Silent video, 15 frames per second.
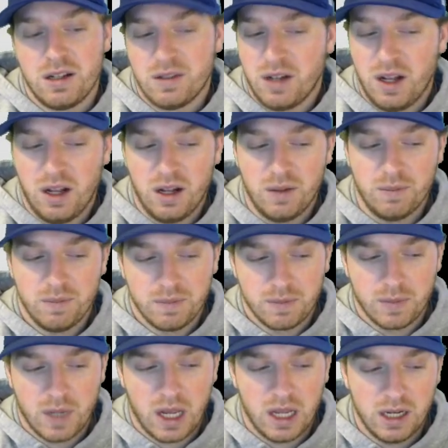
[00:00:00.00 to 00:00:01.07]

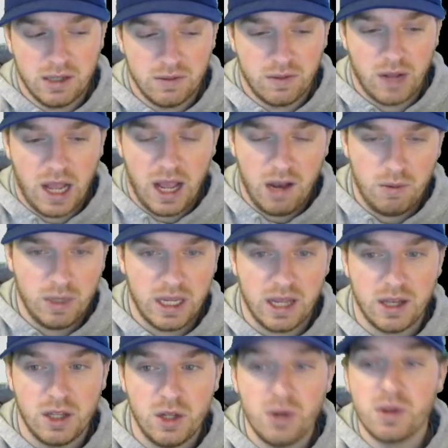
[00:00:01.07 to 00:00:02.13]
kind of how we
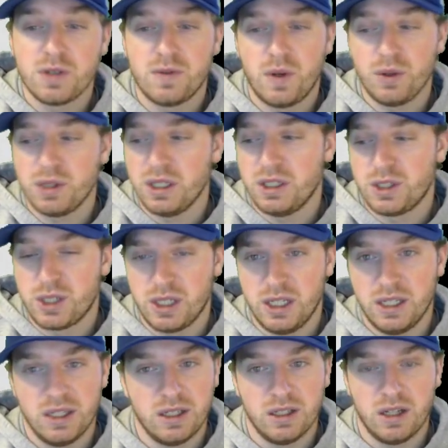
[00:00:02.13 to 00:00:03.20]
can use voltage
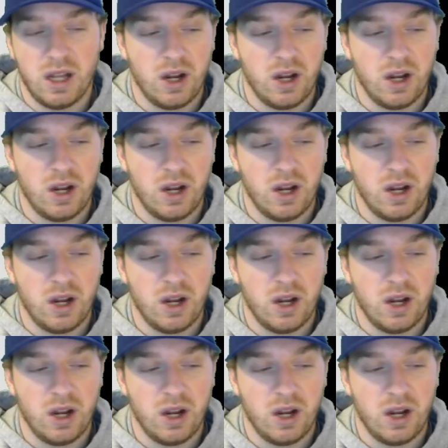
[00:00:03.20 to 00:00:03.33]
in